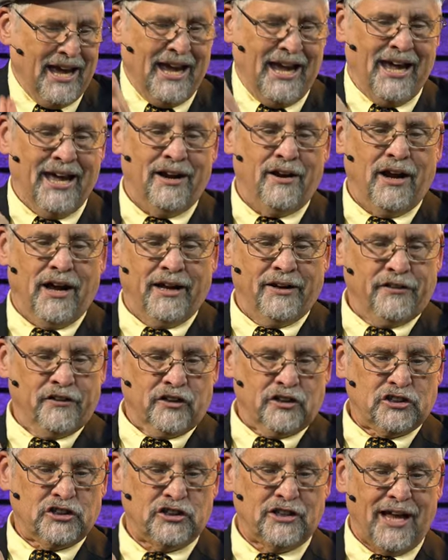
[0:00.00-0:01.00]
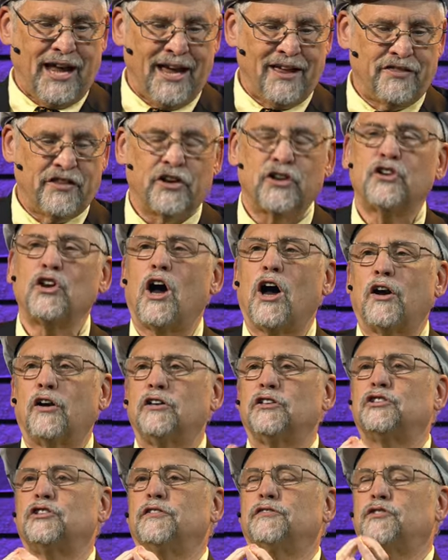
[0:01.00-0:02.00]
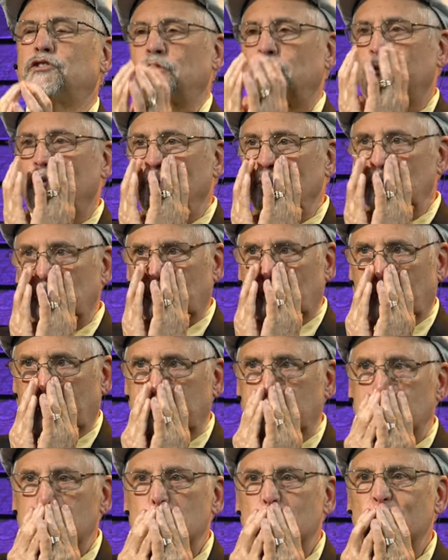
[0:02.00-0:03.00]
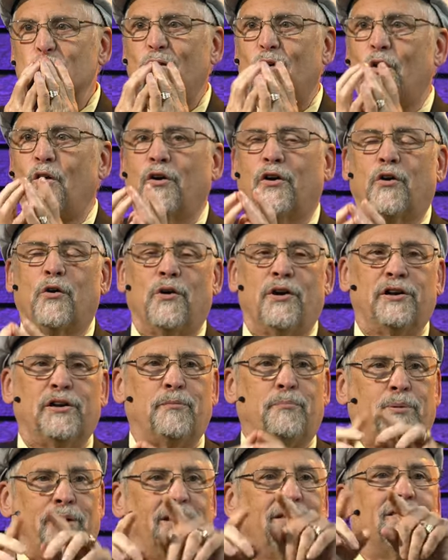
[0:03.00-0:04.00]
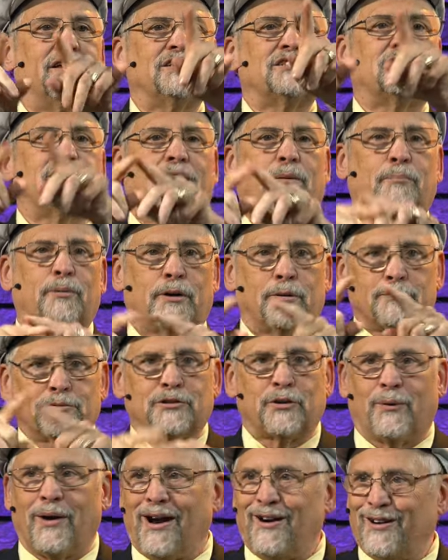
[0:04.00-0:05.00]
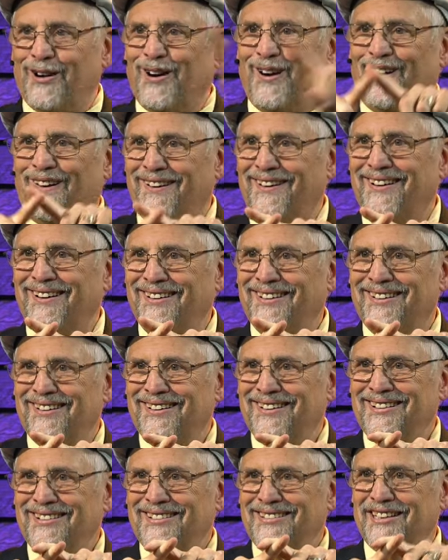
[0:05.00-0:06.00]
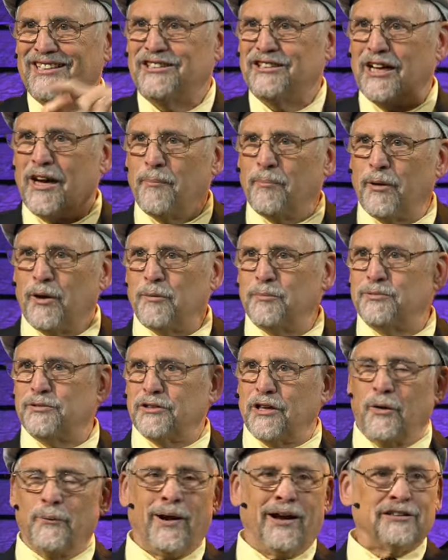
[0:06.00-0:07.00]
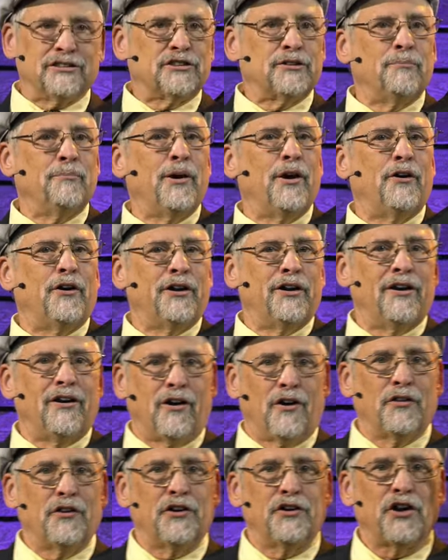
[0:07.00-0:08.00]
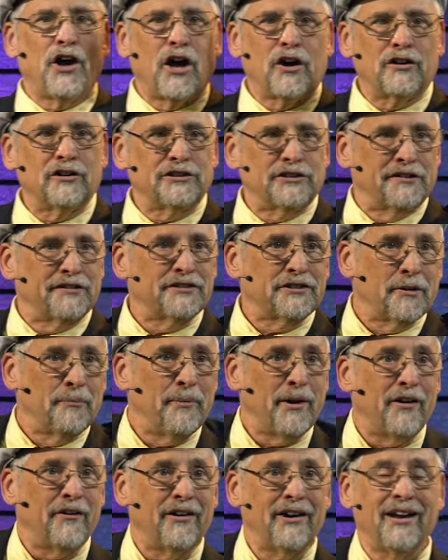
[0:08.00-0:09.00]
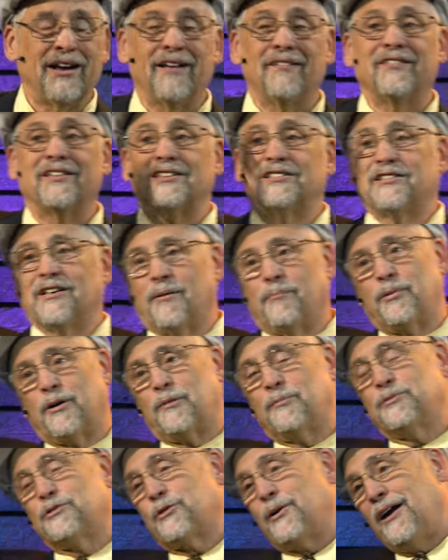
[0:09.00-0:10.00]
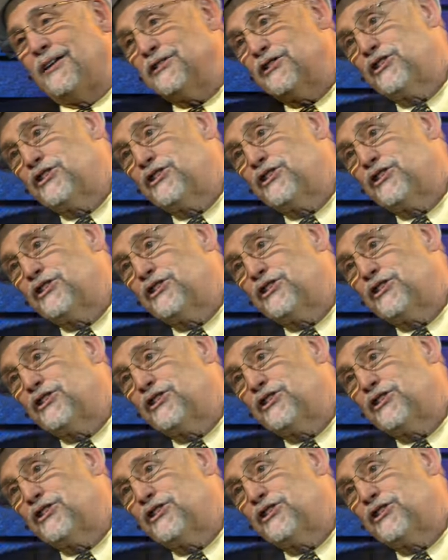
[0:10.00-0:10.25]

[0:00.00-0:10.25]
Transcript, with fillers: and understand the daughters of Jerusalem are going to be the suburbs around her. The suburbs around Samaria are the daughters of Samaria, the suburbs around